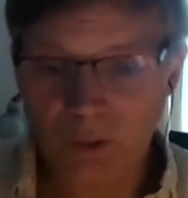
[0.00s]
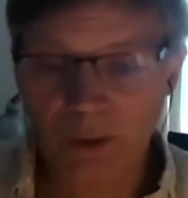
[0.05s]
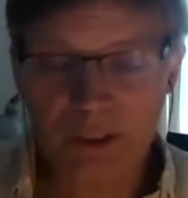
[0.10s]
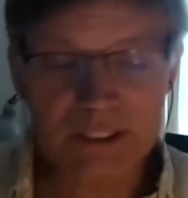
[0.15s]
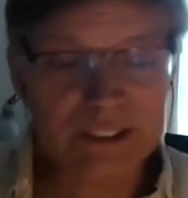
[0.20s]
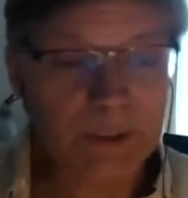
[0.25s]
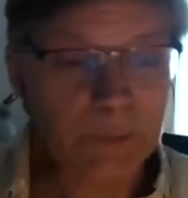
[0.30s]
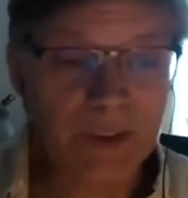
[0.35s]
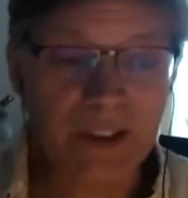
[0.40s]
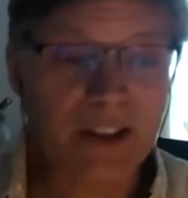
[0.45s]

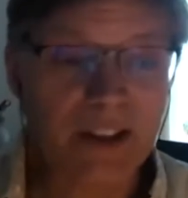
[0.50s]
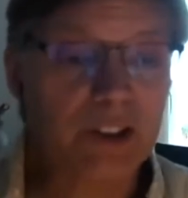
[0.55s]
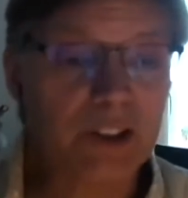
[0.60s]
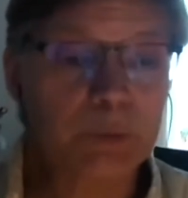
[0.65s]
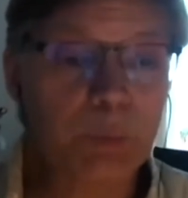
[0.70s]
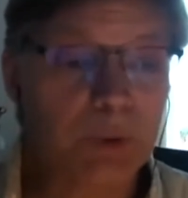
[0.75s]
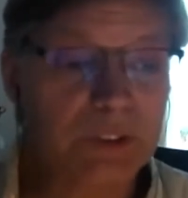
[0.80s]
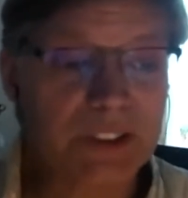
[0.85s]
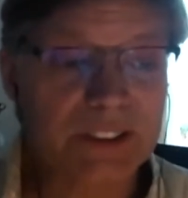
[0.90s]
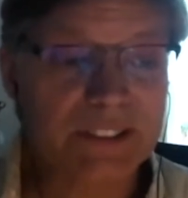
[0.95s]
something that you're
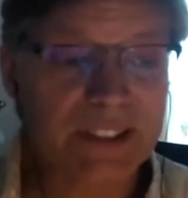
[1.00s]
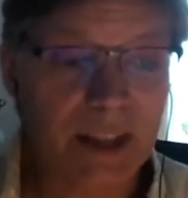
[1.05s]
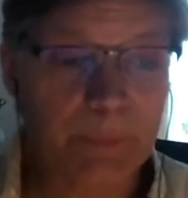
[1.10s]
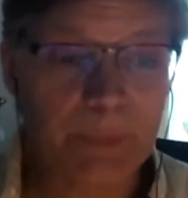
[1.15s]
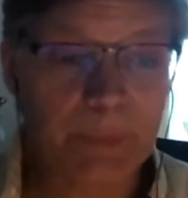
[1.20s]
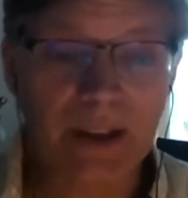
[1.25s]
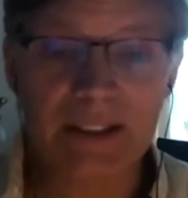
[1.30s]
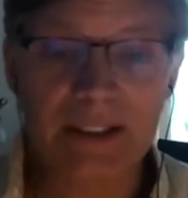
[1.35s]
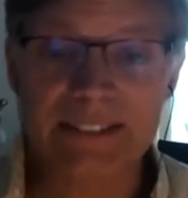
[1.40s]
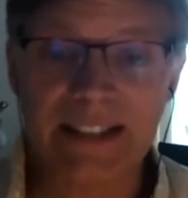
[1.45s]
supposed to say
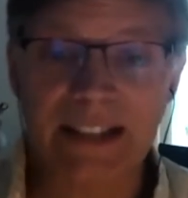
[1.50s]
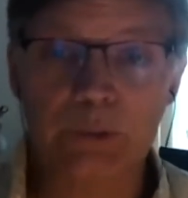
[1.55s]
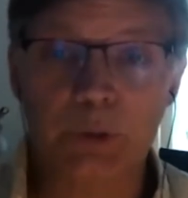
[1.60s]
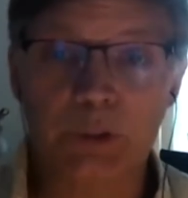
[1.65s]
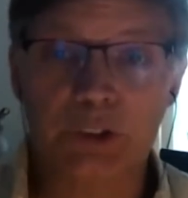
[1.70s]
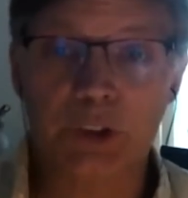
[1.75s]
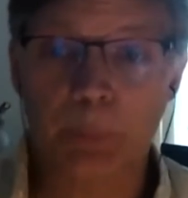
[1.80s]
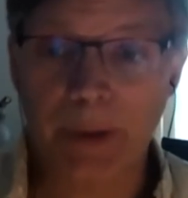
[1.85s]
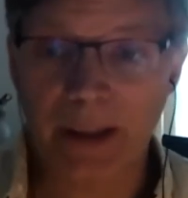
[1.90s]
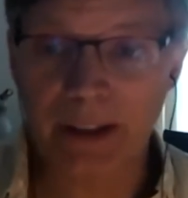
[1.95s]
because that's what
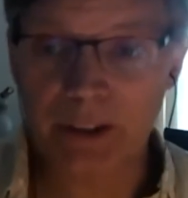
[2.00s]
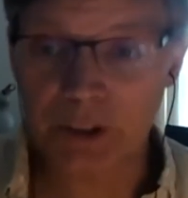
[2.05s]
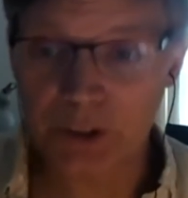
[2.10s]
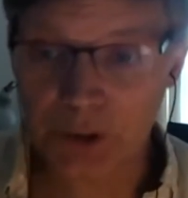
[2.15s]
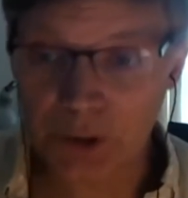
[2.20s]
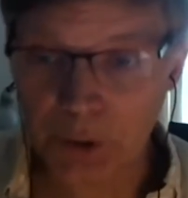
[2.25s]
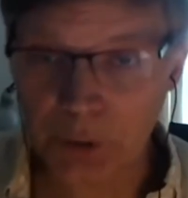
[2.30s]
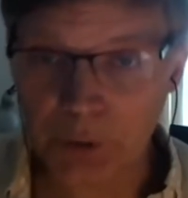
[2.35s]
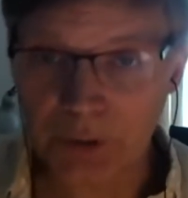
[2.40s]
you're paid to do.